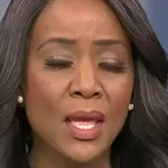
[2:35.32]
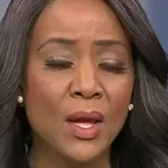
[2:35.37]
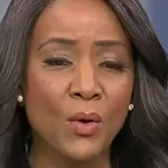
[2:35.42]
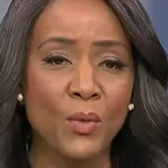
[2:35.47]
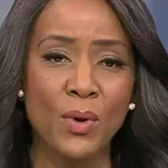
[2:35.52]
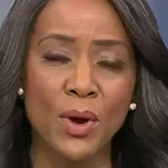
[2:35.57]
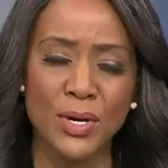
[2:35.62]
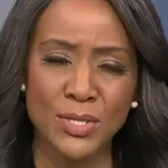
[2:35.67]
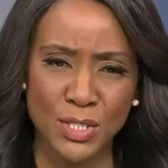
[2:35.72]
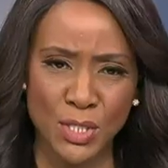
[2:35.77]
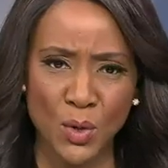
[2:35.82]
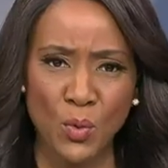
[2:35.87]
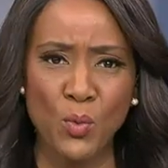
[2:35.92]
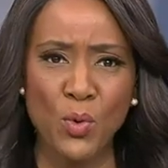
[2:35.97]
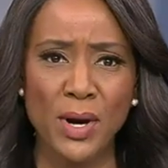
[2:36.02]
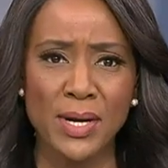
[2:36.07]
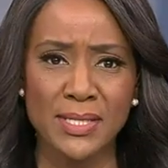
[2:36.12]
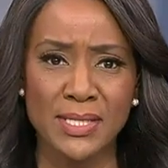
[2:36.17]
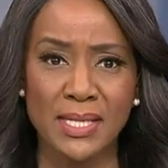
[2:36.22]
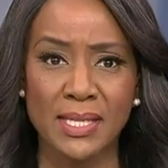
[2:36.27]
We also
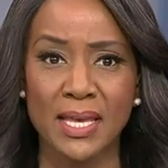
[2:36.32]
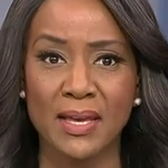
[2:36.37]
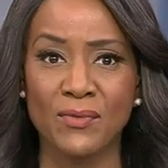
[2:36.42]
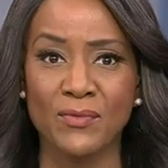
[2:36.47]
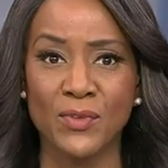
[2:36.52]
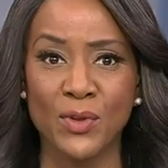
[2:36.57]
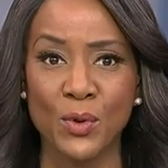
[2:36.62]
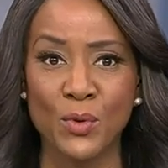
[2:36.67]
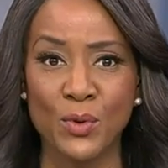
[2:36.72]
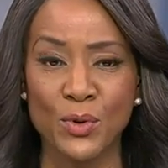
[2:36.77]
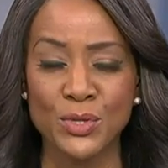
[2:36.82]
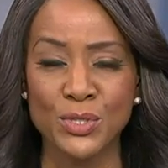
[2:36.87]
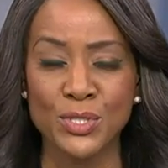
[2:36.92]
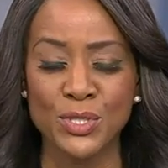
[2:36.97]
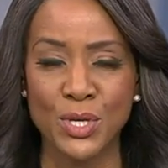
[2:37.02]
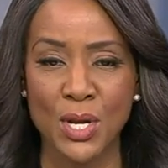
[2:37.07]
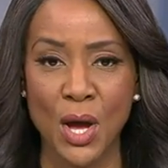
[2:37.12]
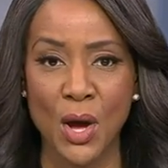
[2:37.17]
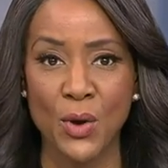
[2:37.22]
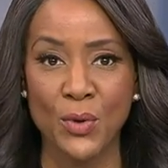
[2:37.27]
want to let viewers
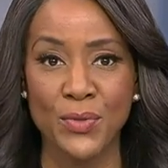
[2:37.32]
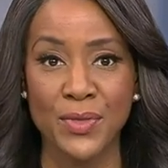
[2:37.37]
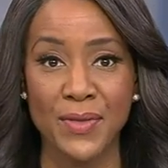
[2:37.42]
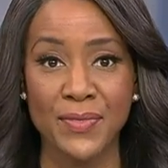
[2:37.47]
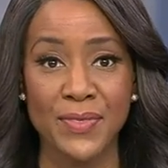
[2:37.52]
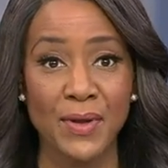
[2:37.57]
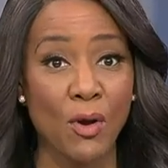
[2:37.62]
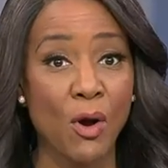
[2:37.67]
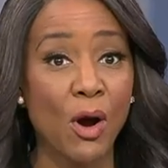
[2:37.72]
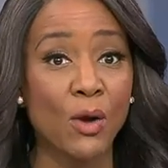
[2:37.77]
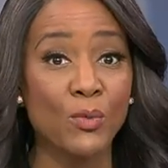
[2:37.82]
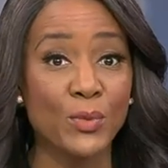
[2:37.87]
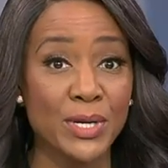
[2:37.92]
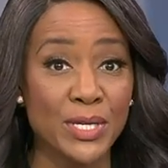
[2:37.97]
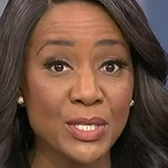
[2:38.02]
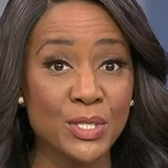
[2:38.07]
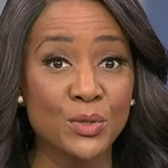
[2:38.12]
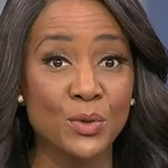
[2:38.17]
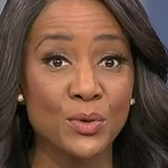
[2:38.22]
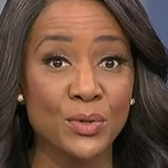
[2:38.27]
know that there are
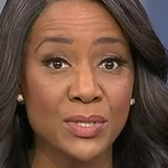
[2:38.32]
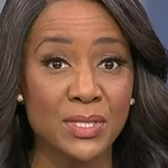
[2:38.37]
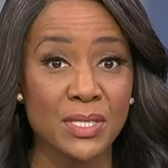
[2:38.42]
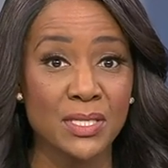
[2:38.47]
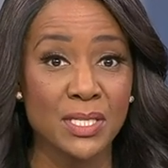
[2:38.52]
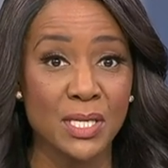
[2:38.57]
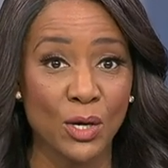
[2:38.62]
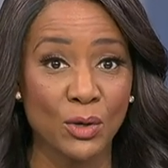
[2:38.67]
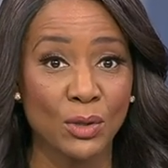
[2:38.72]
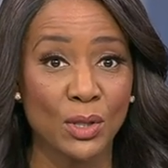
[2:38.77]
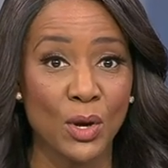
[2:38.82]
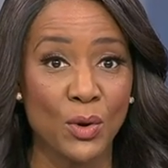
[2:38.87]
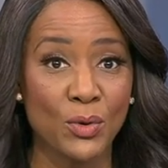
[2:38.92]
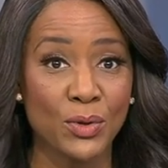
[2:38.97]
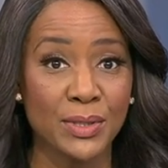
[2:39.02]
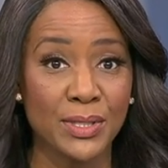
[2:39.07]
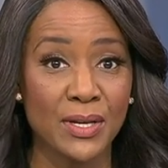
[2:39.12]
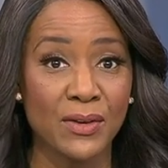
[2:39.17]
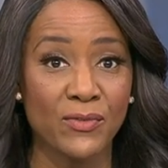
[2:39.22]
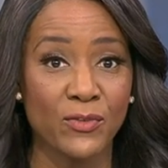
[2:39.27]
resources here
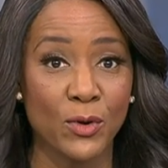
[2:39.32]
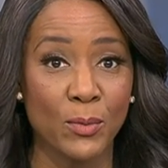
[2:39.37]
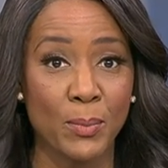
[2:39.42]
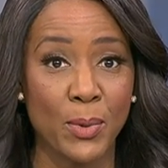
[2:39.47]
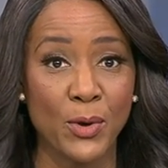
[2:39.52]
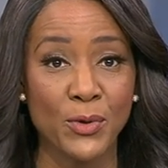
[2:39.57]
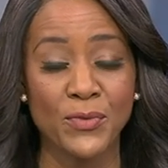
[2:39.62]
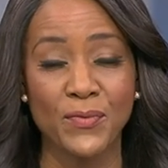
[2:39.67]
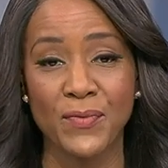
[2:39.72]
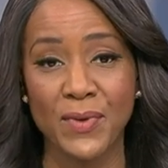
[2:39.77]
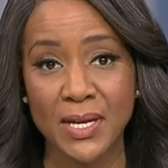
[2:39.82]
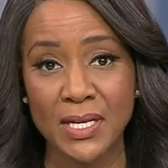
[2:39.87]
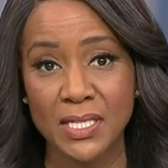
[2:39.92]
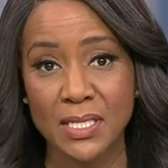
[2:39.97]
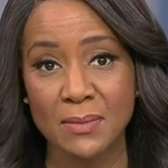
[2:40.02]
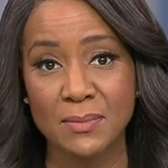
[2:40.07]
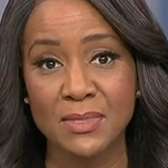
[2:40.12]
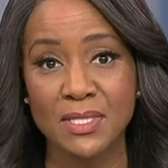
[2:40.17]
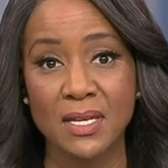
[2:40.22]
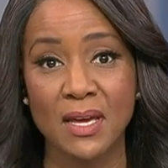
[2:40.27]
locally for both
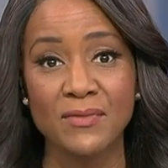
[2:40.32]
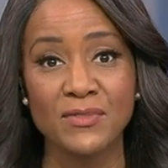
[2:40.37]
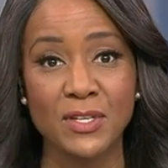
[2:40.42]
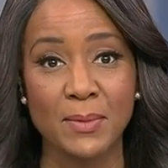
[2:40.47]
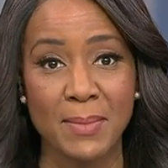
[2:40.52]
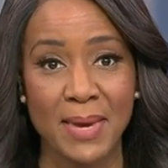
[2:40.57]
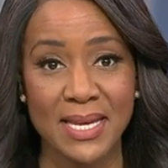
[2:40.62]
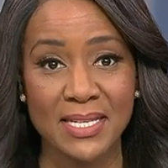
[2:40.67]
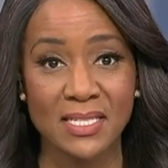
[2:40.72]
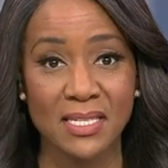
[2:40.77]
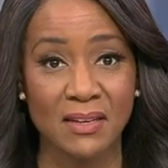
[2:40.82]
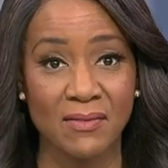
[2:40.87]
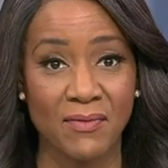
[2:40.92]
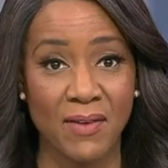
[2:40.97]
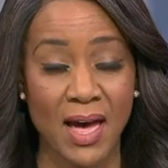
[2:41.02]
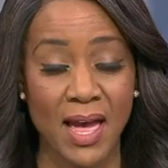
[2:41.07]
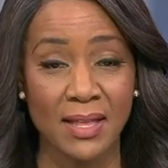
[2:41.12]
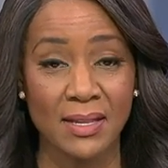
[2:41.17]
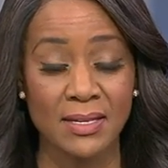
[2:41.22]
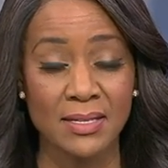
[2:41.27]
victims of domestic
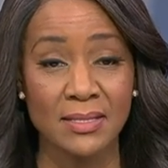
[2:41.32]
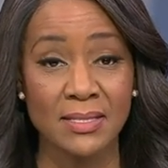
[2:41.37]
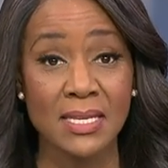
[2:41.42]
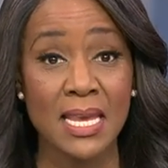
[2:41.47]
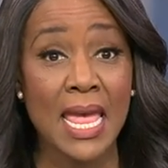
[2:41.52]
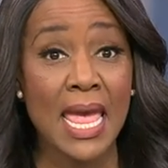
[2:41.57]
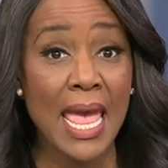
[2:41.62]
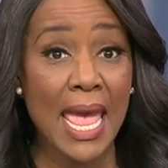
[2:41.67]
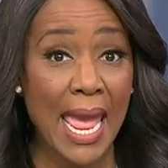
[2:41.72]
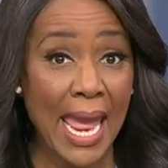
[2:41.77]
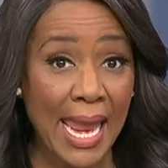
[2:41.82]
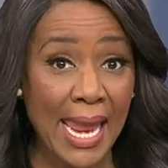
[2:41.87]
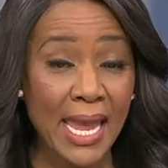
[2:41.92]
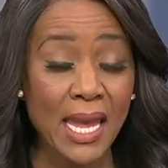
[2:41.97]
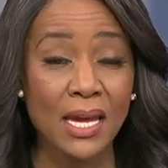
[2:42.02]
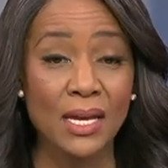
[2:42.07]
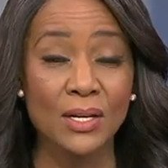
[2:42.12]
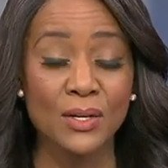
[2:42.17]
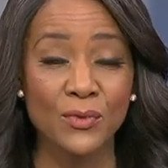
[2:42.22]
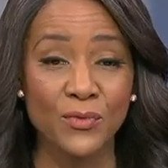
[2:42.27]
violence
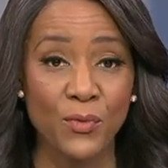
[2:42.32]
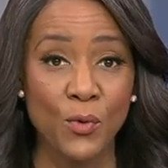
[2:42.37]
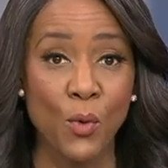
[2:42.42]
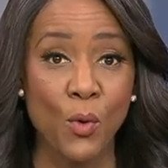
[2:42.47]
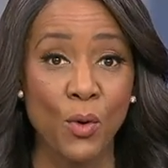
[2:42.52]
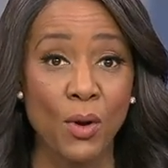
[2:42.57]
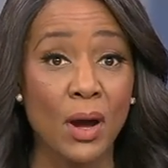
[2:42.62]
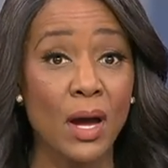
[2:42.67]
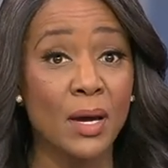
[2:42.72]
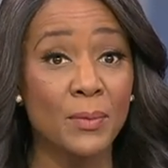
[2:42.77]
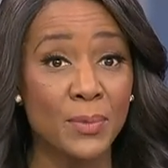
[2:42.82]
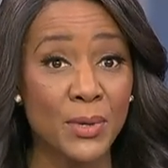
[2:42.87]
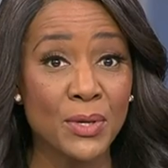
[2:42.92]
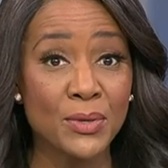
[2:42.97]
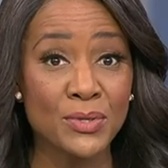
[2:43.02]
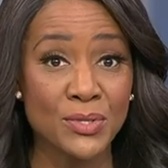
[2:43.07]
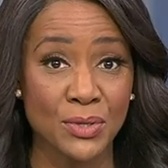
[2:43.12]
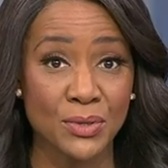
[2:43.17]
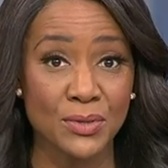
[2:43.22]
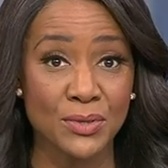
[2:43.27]
and for
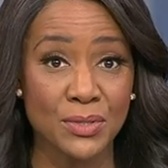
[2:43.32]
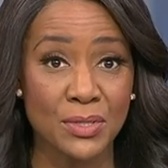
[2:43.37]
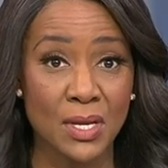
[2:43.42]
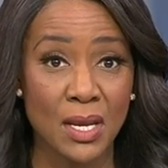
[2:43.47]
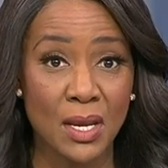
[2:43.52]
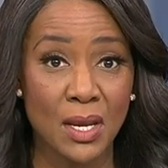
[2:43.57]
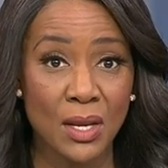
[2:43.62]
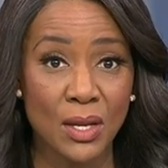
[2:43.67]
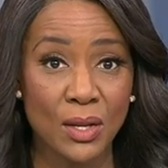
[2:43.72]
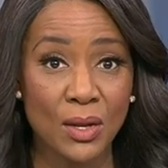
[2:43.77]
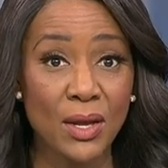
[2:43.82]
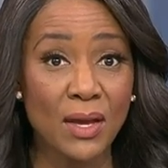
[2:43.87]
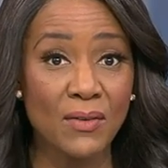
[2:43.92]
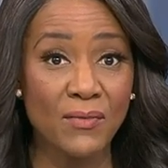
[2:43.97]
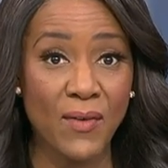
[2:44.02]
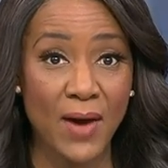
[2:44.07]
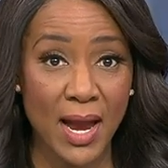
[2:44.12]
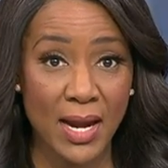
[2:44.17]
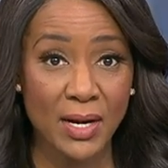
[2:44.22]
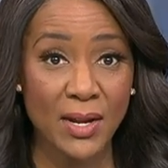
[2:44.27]
abusers. You can
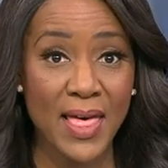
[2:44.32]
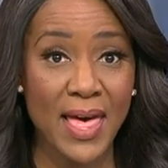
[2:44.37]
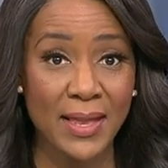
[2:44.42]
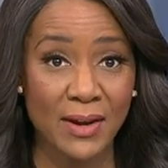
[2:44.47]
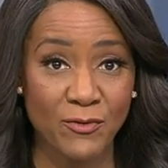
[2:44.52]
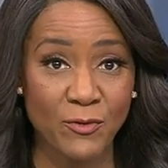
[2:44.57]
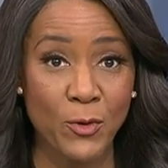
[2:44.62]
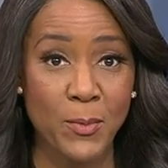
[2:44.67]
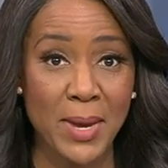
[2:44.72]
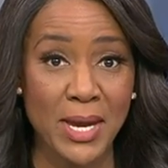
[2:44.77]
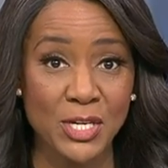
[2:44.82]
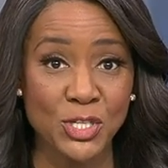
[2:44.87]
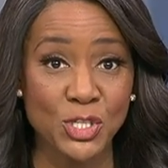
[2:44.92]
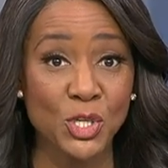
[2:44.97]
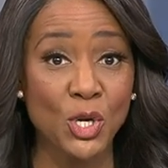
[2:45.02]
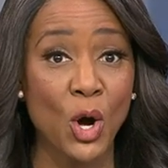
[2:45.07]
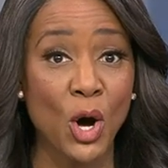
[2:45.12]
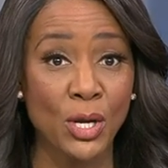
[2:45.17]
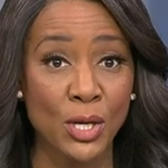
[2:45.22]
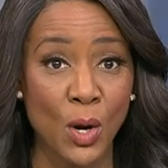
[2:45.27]
find that
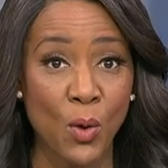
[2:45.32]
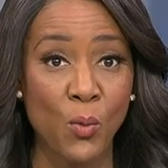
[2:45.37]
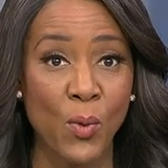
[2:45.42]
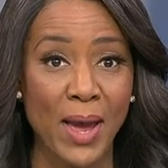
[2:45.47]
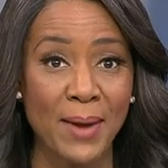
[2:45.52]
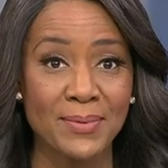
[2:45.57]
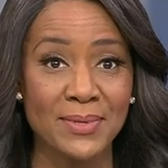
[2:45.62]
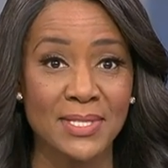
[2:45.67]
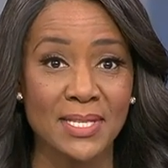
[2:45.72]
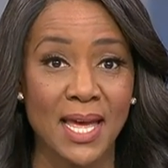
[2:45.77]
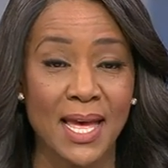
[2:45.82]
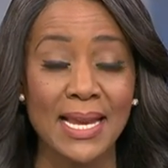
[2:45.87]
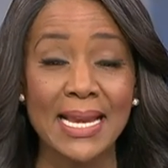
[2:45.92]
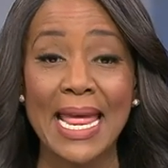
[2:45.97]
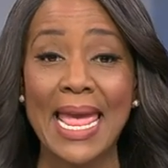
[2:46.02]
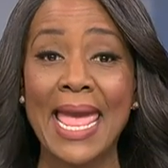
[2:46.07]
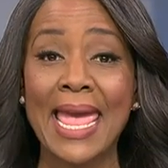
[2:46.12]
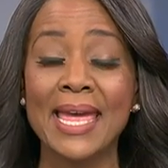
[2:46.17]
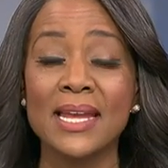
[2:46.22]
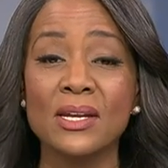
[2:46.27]
information on our website
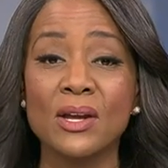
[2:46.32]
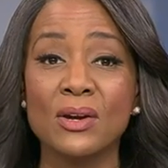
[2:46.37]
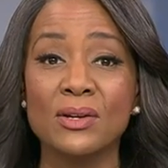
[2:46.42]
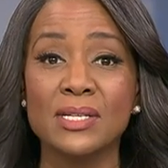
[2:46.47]
and our